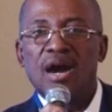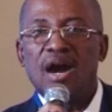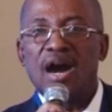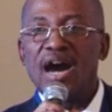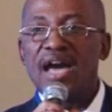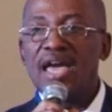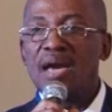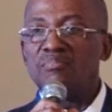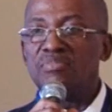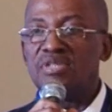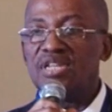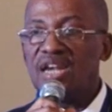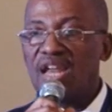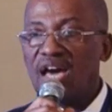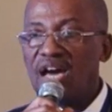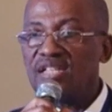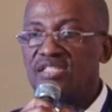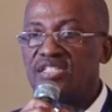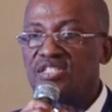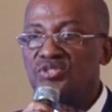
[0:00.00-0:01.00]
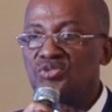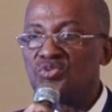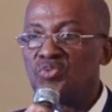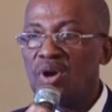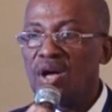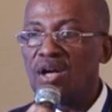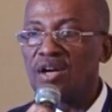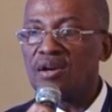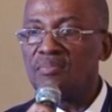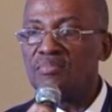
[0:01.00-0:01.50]
I am delighted to
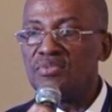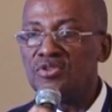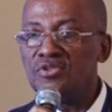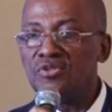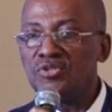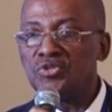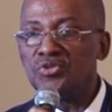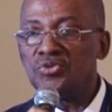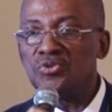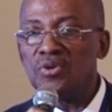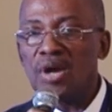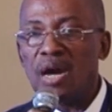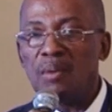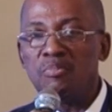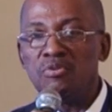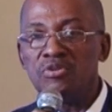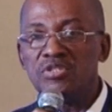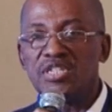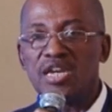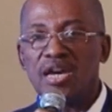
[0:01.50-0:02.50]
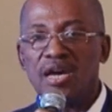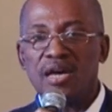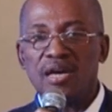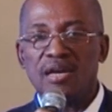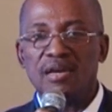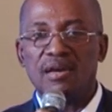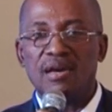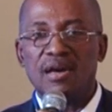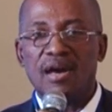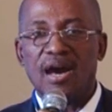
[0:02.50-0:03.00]
welcome you to Abuja,
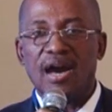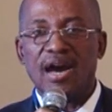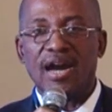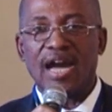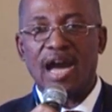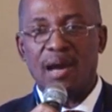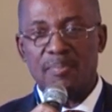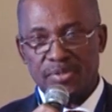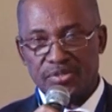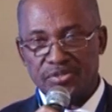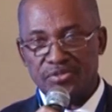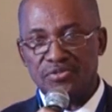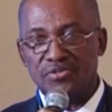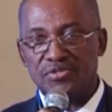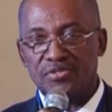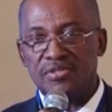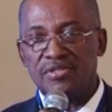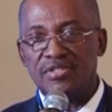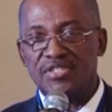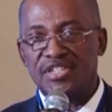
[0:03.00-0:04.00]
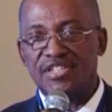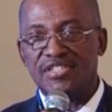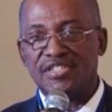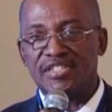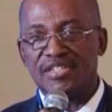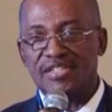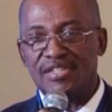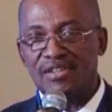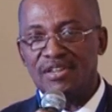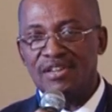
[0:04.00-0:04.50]
our capital
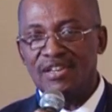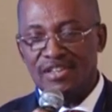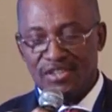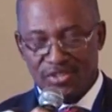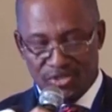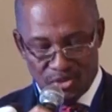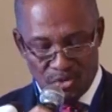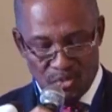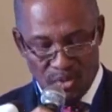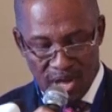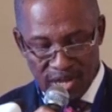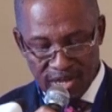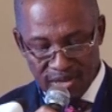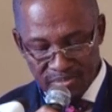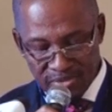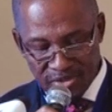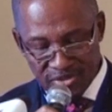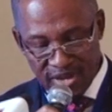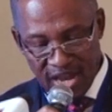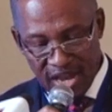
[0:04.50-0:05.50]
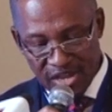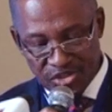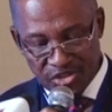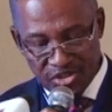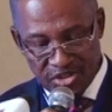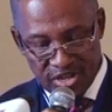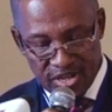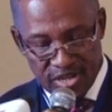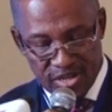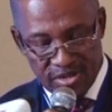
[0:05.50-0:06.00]
city. So welcome to
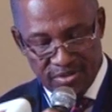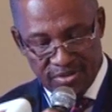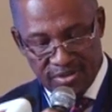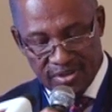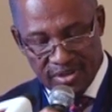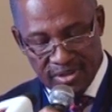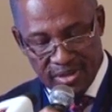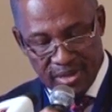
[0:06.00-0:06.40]
Nigeria.